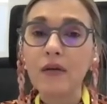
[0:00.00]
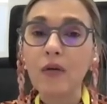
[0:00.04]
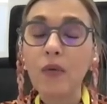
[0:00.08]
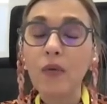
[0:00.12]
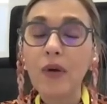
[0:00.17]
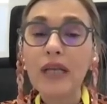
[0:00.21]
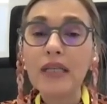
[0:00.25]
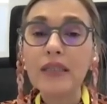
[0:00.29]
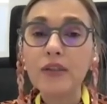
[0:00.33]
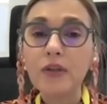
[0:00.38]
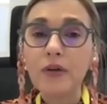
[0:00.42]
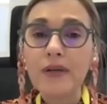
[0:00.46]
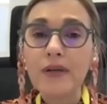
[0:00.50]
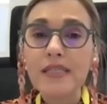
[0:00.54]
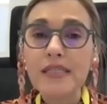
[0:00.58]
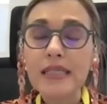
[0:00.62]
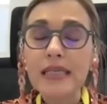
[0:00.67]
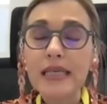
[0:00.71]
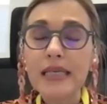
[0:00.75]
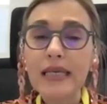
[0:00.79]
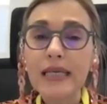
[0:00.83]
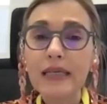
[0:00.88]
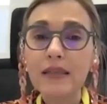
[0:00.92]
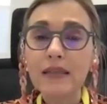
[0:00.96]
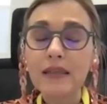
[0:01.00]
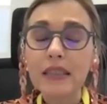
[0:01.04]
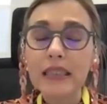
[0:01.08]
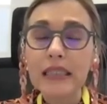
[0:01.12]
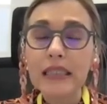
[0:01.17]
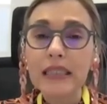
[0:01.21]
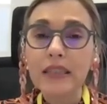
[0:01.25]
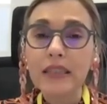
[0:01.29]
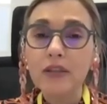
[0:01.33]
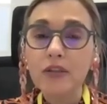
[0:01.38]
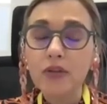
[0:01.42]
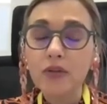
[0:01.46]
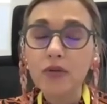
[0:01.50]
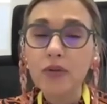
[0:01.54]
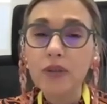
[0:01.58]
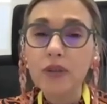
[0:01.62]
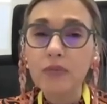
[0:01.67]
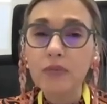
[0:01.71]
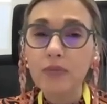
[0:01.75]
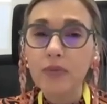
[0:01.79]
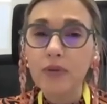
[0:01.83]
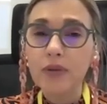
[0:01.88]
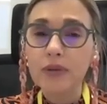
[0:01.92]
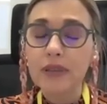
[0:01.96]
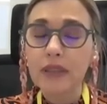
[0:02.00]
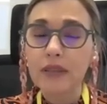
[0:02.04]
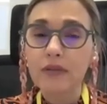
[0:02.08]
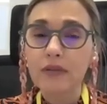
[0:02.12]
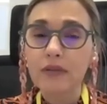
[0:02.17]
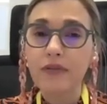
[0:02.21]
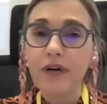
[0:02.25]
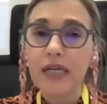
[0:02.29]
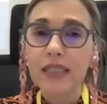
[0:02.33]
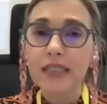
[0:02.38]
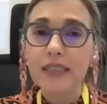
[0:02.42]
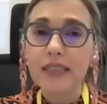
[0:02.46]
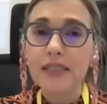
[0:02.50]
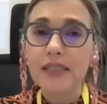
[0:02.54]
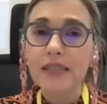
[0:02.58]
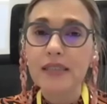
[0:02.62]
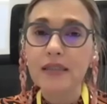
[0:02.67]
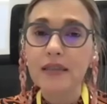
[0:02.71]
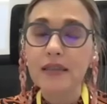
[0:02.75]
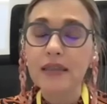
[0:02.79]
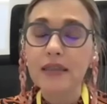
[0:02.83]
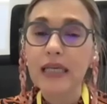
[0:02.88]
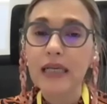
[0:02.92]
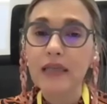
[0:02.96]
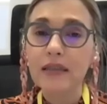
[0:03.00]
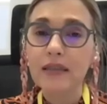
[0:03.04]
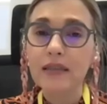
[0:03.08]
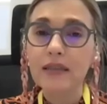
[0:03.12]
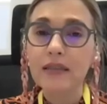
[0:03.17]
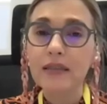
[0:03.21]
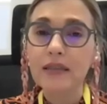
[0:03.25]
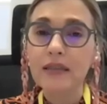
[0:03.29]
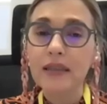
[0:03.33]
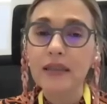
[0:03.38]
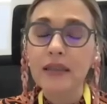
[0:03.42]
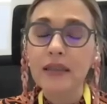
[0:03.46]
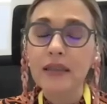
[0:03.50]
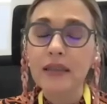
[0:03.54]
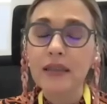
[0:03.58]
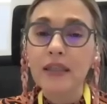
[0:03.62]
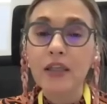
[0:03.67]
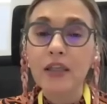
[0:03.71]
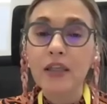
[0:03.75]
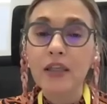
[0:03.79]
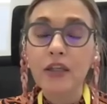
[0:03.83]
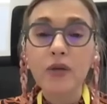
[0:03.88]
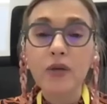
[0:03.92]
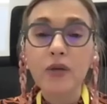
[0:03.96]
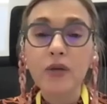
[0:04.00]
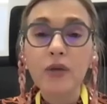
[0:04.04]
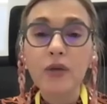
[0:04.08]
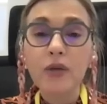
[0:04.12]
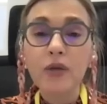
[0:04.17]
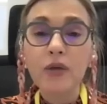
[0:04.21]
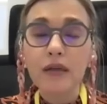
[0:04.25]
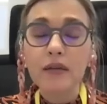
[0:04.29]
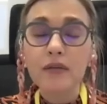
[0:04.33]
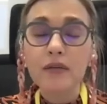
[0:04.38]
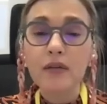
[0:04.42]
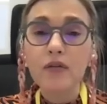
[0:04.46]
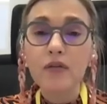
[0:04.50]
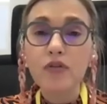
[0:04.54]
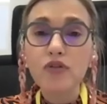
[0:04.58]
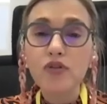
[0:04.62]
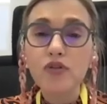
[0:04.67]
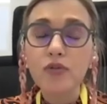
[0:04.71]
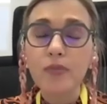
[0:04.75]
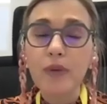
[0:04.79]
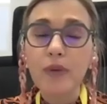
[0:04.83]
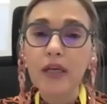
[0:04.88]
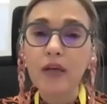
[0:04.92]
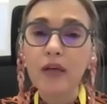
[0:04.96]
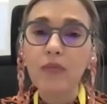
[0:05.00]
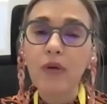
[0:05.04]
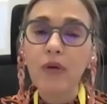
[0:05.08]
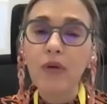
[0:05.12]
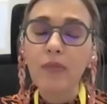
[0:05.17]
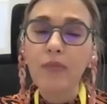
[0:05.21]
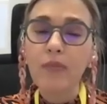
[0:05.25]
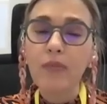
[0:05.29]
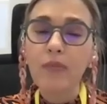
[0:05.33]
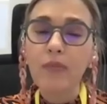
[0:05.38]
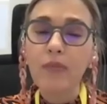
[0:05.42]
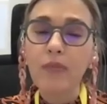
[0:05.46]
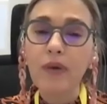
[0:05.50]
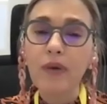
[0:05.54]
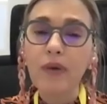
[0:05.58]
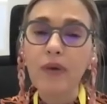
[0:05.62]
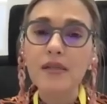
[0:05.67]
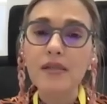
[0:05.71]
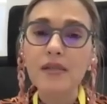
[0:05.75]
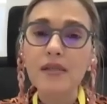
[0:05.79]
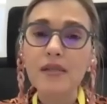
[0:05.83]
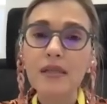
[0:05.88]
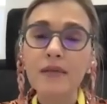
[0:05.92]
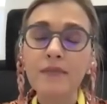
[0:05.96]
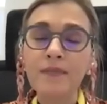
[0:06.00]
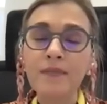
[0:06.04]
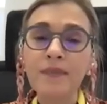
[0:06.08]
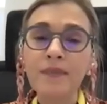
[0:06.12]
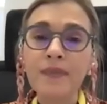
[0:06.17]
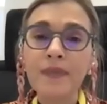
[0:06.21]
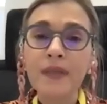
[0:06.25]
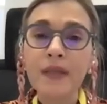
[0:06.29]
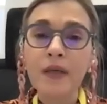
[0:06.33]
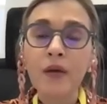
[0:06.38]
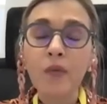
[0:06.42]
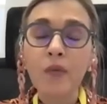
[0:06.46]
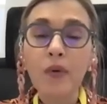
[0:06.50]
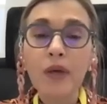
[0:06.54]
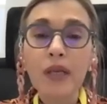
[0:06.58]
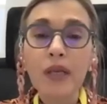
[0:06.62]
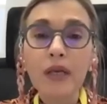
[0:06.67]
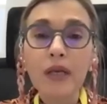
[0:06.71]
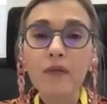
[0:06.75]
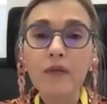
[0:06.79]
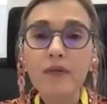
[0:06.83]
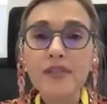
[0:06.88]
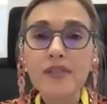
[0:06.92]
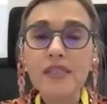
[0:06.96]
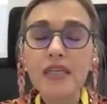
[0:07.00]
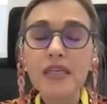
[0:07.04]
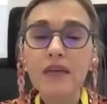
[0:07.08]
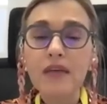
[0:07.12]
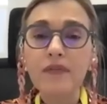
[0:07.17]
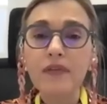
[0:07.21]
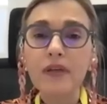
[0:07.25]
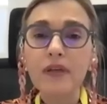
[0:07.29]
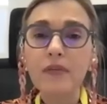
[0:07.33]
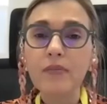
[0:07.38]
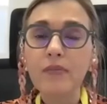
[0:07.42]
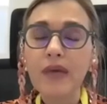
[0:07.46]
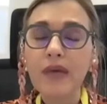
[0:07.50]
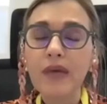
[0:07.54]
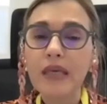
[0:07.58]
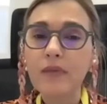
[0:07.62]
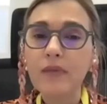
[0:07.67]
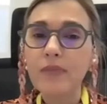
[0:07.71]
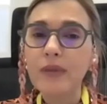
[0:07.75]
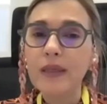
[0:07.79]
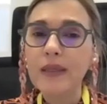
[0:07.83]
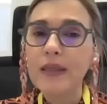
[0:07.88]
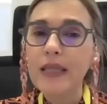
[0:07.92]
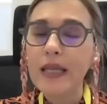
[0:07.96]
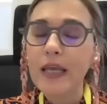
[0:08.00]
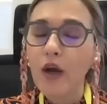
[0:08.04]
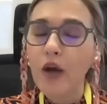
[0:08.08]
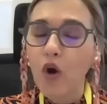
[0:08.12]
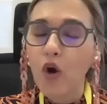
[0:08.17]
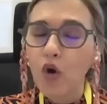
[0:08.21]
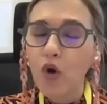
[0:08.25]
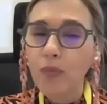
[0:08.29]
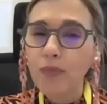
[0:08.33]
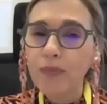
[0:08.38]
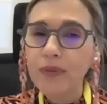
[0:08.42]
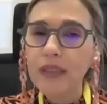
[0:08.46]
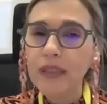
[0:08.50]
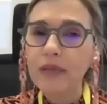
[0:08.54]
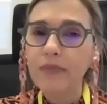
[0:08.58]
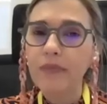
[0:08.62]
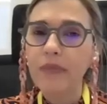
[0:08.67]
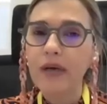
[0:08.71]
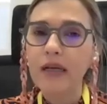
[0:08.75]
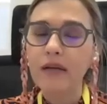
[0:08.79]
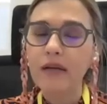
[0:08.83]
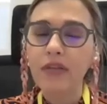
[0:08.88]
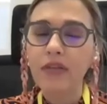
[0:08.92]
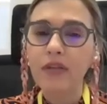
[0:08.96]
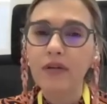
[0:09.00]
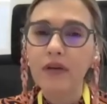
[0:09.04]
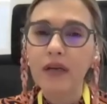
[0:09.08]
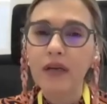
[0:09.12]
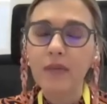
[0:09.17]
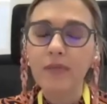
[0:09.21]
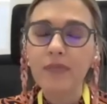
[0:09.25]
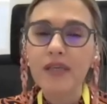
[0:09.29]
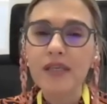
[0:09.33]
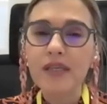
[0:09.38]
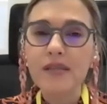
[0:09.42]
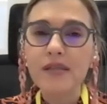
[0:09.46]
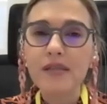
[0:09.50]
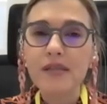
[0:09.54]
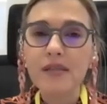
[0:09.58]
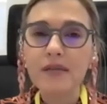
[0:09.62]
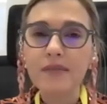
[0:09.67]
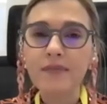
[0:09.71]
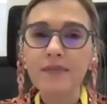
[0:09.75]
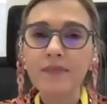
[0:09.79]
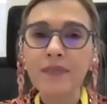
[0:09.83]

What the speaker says: will translate in two important facts, that newly diagnosed myeloma patients will receive maybe the optimal therapies.